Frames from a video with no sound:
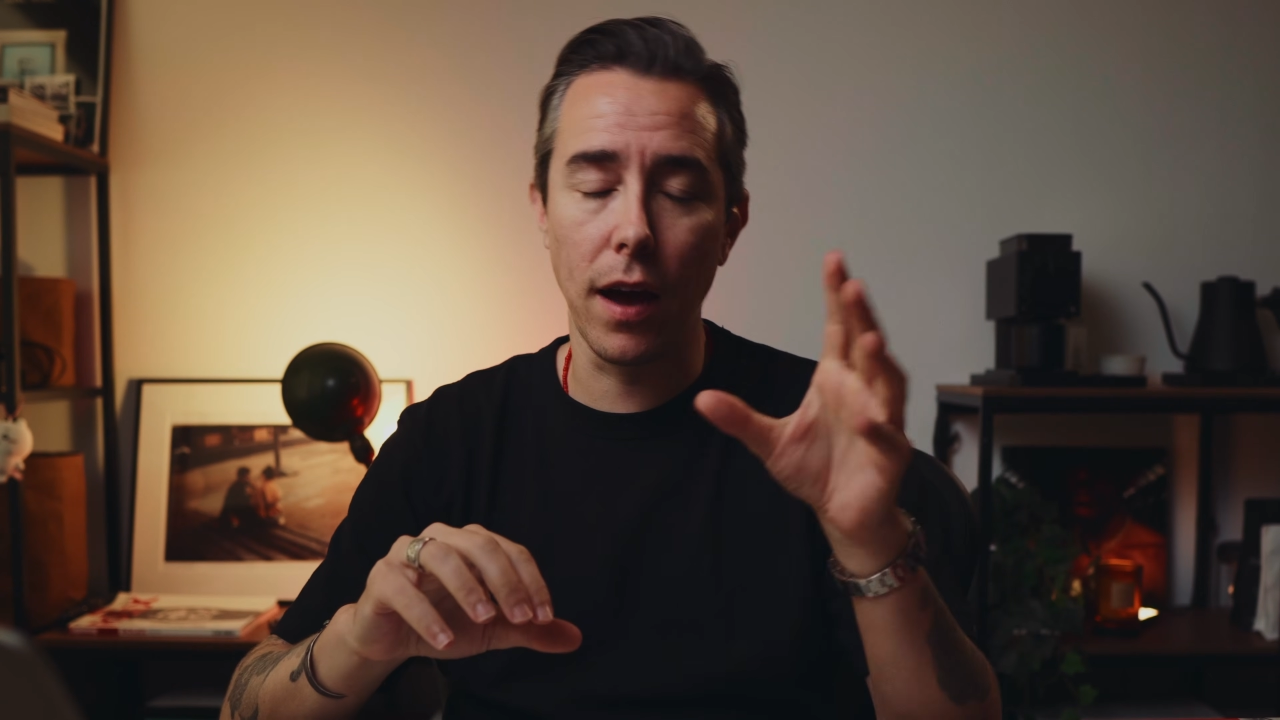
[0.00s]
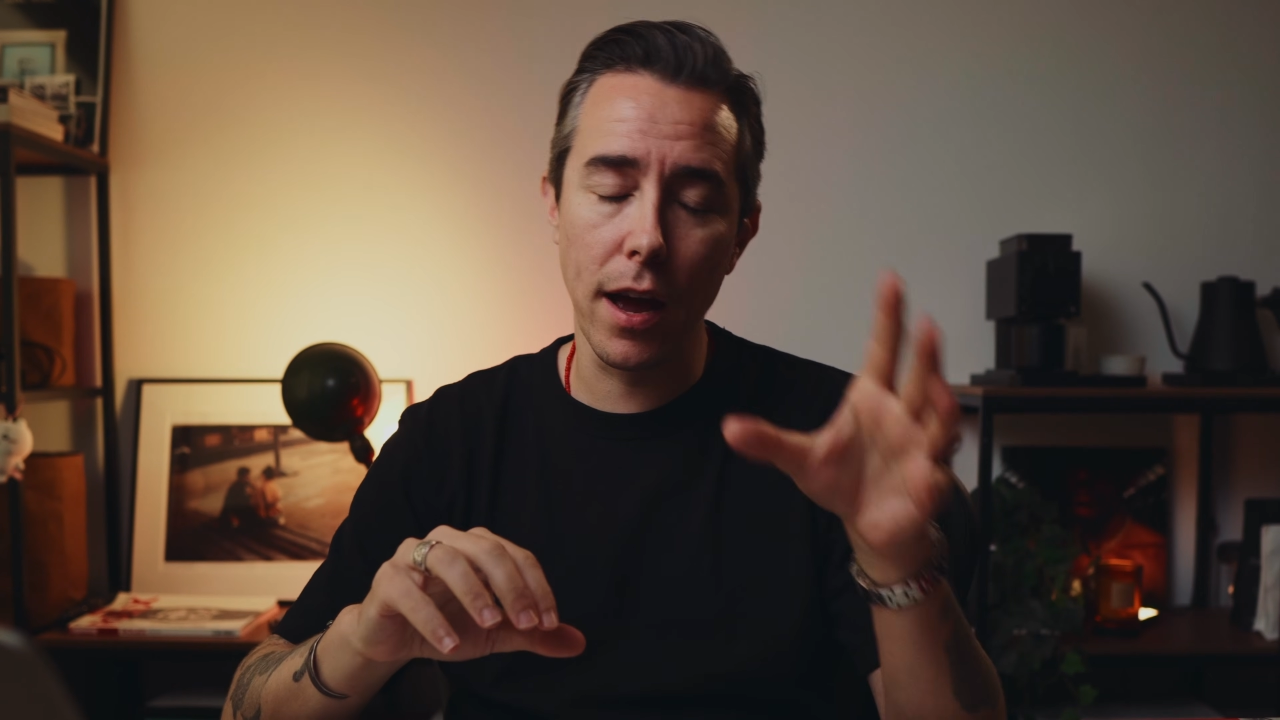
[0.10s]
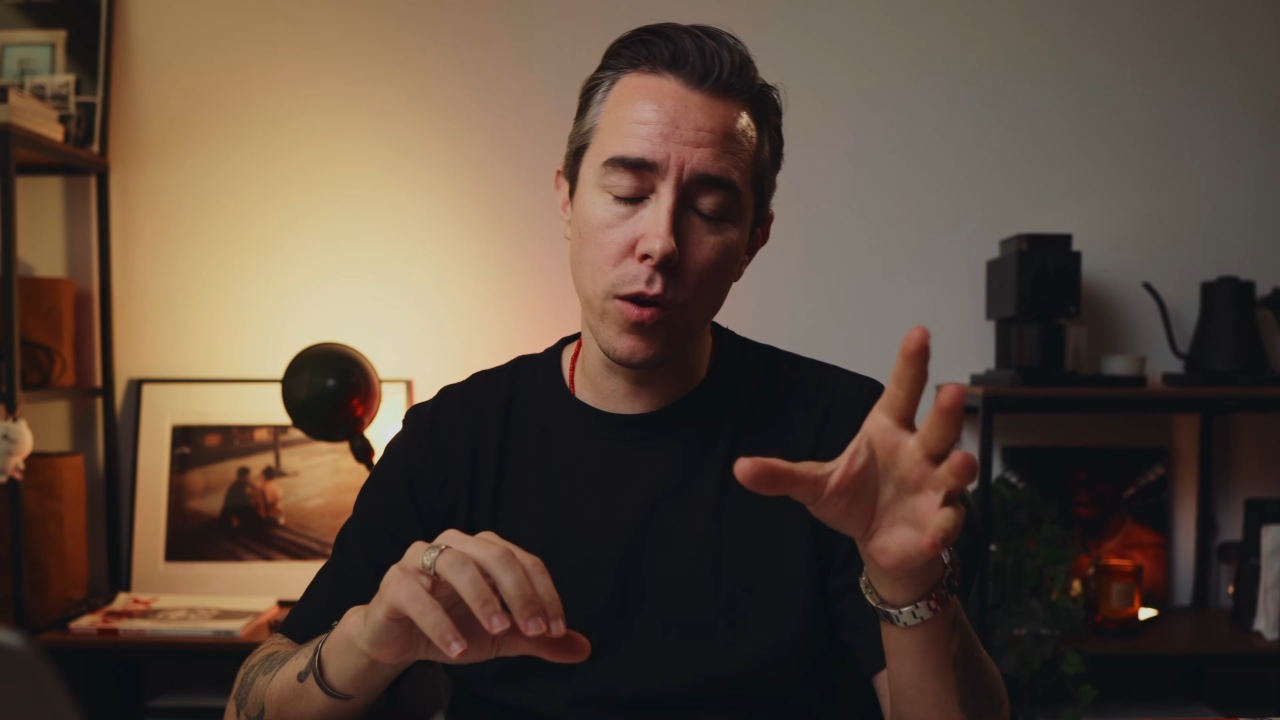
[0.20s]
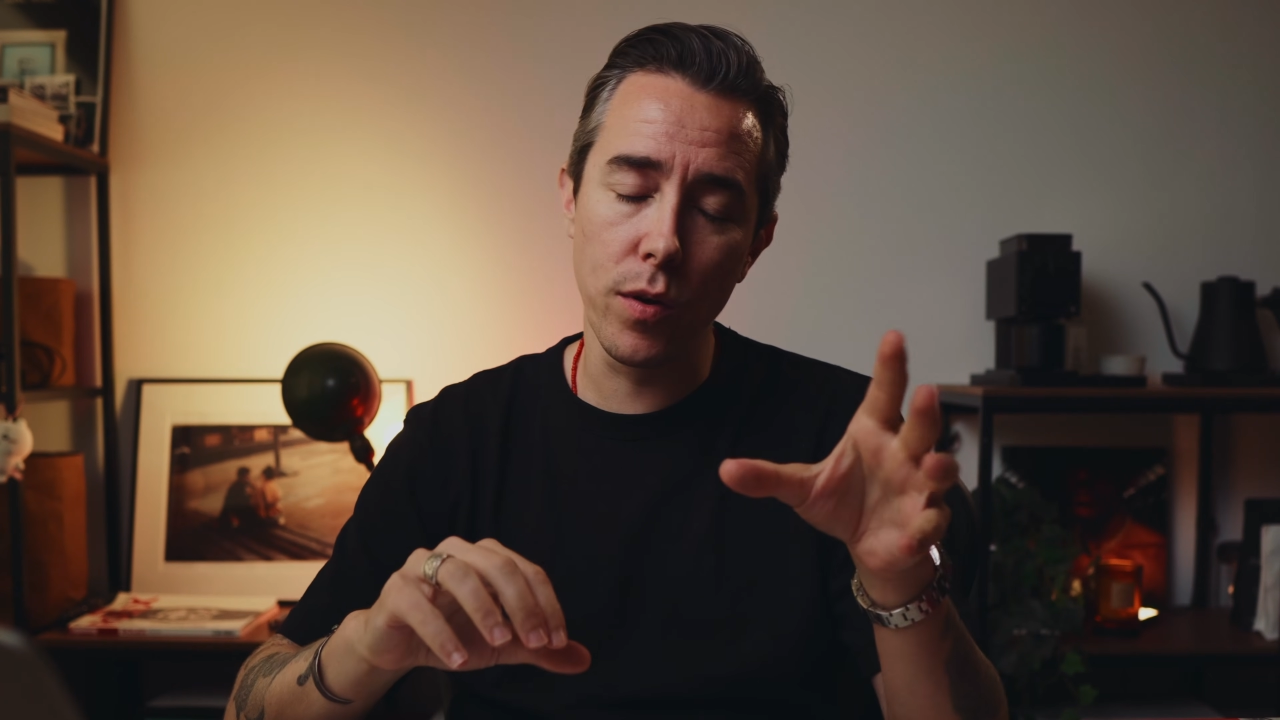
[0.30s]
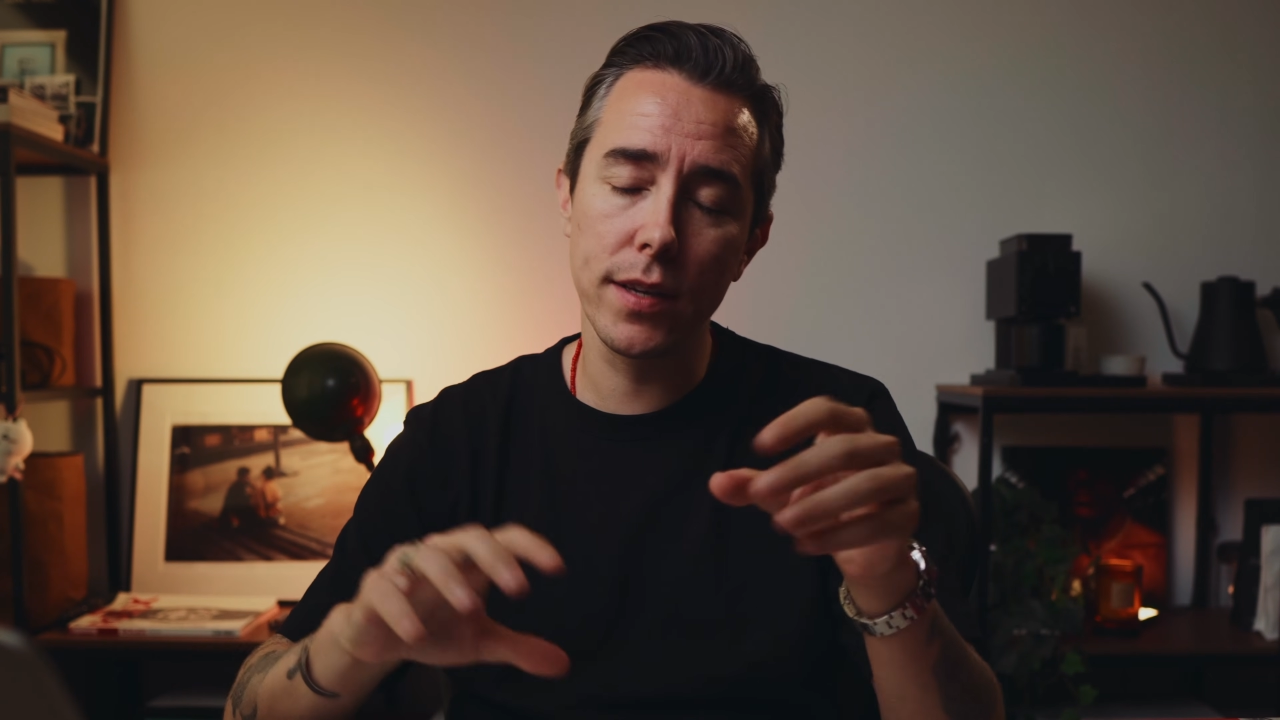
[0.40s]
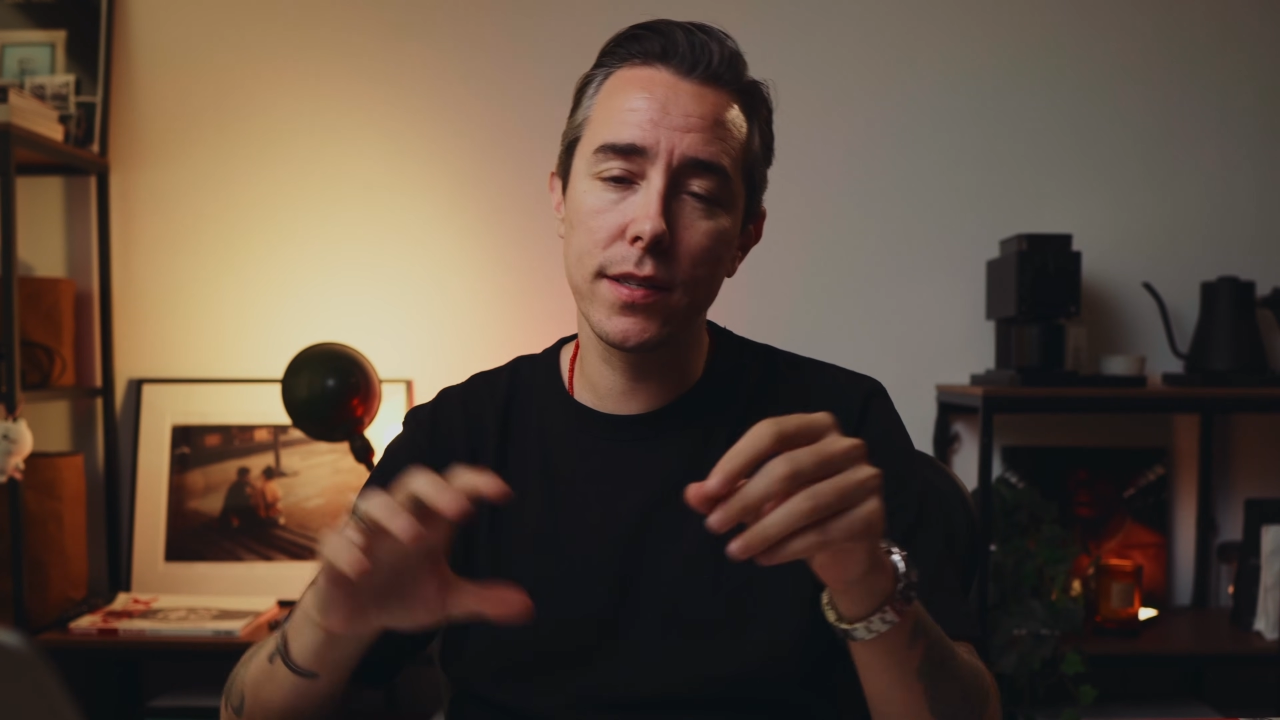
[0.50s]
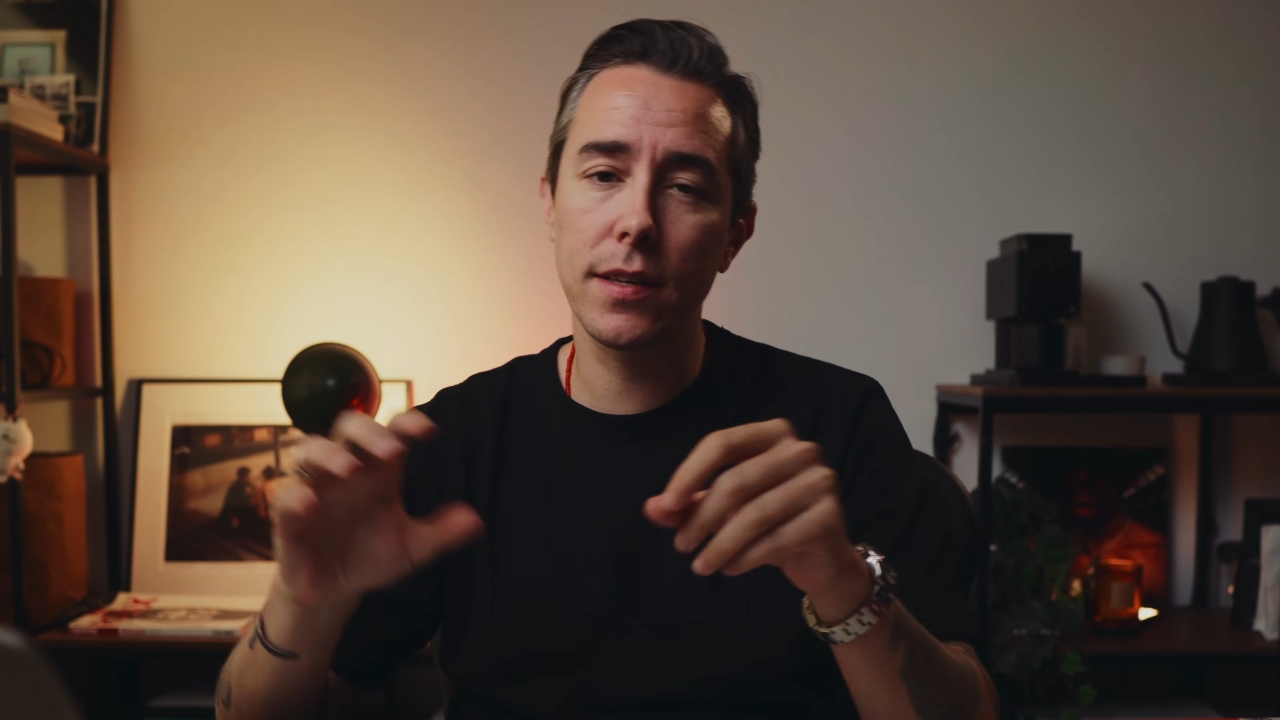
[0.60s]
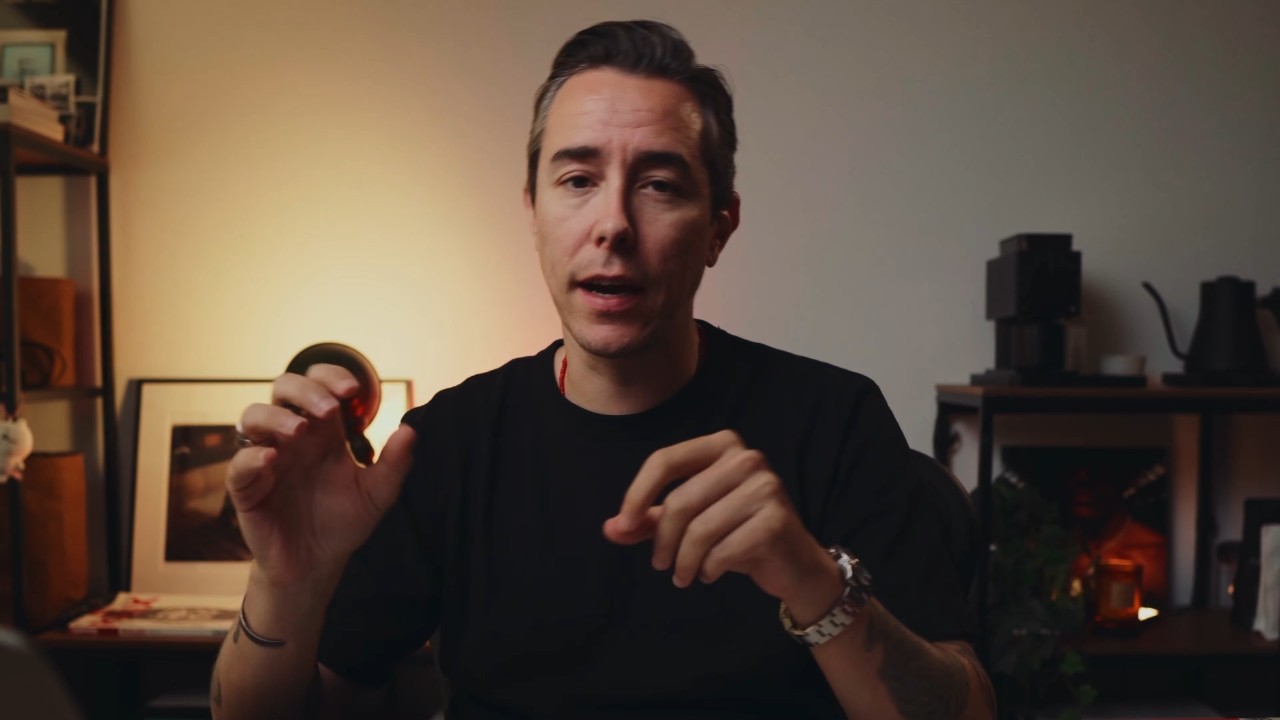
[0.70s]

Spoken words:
iOS